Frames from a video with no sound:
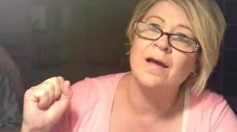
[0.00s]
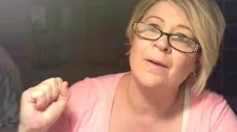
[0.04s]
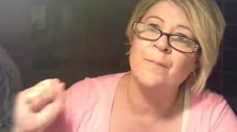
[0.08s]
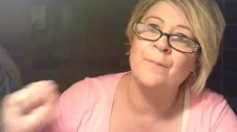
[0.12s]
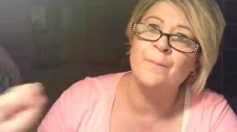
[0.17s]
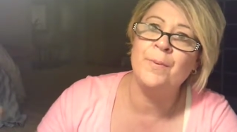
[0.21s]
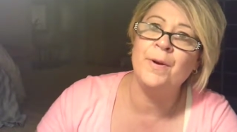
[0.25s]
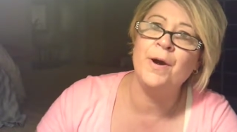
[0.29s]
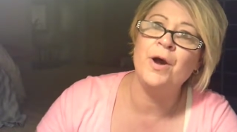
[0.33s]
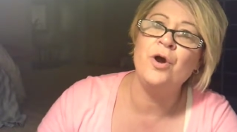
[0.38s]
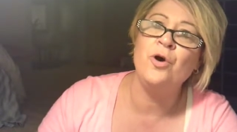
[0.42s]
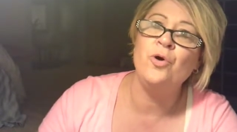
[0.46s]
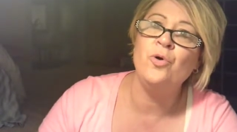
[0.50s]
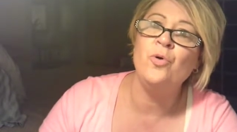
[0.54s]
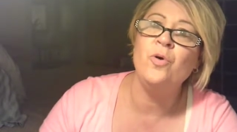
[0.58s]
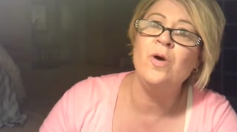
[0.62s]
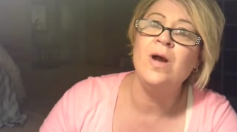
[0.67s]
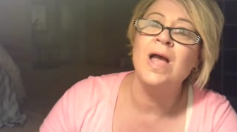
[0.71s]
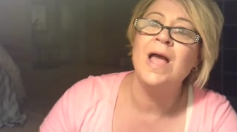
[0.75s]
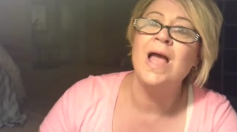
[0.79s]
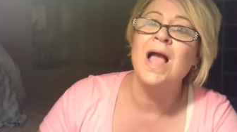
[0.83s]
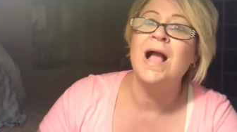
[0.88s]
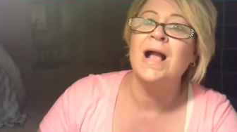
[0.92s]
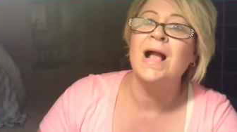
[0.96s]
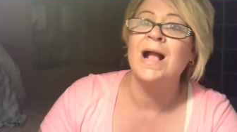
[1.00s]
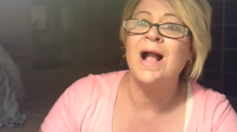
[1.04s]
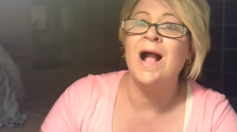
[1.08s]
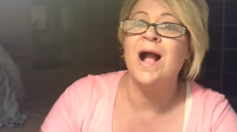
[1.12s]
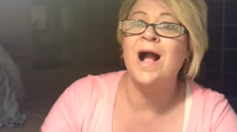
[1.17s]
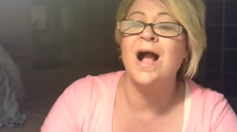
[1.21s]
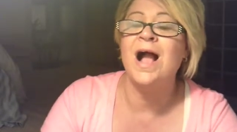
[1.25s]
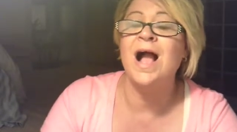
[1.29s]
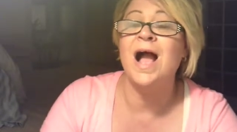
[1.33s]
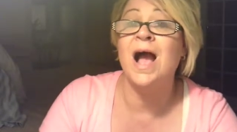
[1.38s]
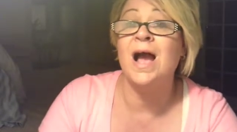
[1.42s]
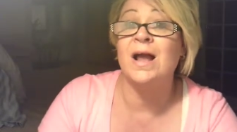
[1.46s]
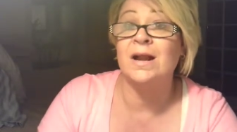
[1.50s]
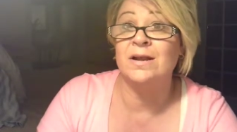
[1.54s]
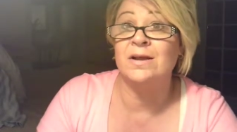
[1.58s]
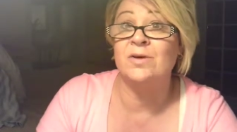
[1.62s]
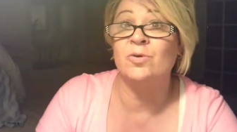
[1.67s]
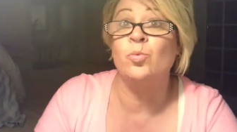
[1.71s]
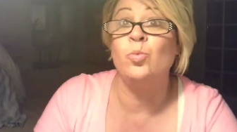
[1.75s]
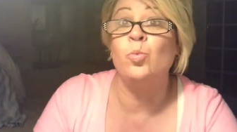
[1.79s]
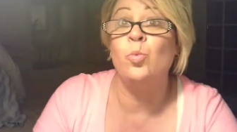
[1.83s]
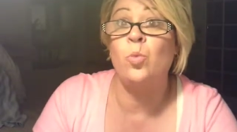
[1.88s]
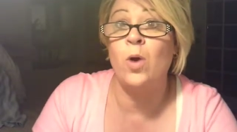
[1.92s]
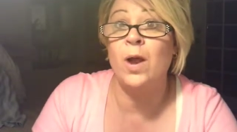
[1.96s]
bow on
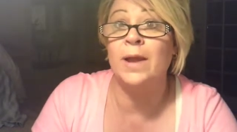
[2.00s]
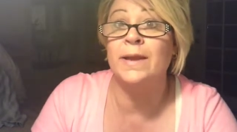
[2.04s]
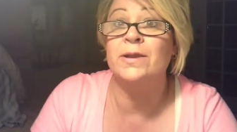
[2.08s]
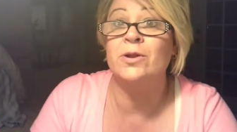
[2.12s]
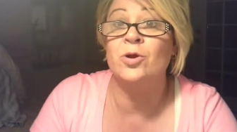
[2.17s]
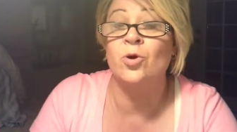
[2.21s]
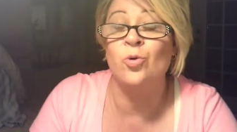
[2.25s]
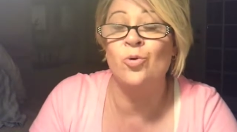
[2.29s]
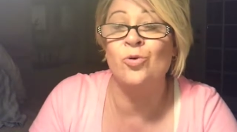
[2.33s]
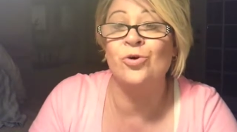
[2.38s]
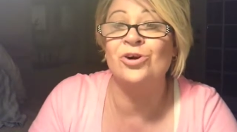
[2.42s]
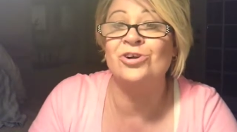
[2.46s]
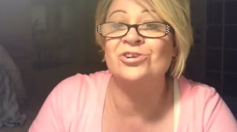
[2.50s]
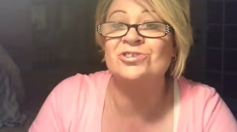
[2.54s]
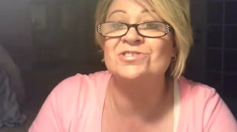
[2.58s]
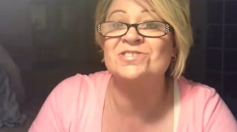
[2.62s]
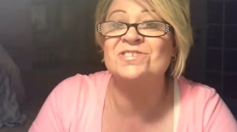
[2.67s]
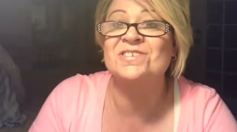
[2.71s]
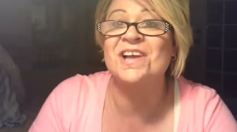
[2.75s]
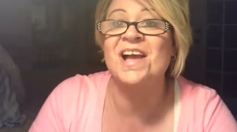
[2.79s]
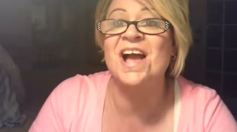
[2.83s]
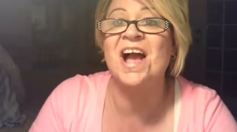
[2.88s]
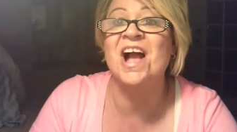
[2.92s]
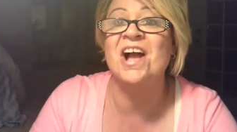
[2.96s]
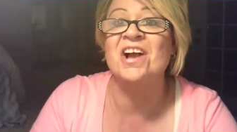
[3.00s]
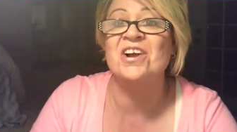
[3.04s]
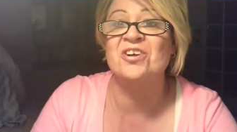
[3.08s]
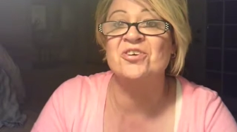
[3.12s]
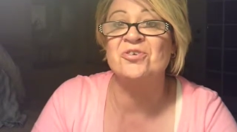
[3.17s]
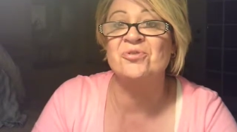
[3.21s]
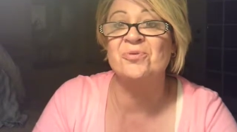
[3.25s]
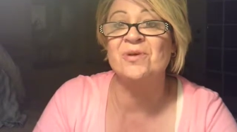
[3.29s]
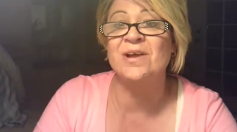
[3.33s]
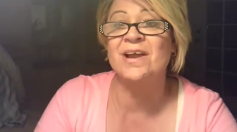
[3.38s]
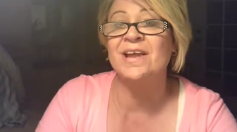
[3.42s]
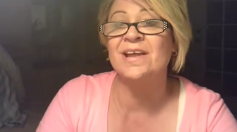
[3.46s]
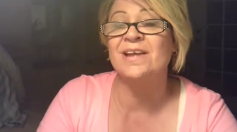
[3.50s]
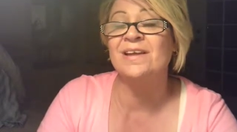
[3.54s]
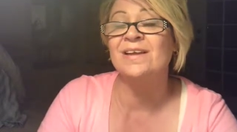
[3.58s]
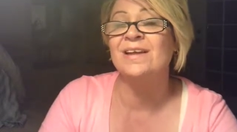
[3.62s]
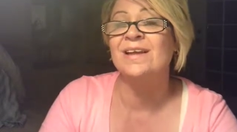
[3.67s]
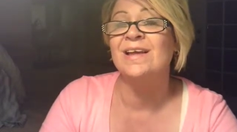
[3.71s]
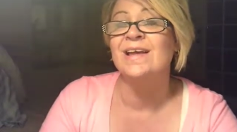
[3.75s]
a white horse conquering,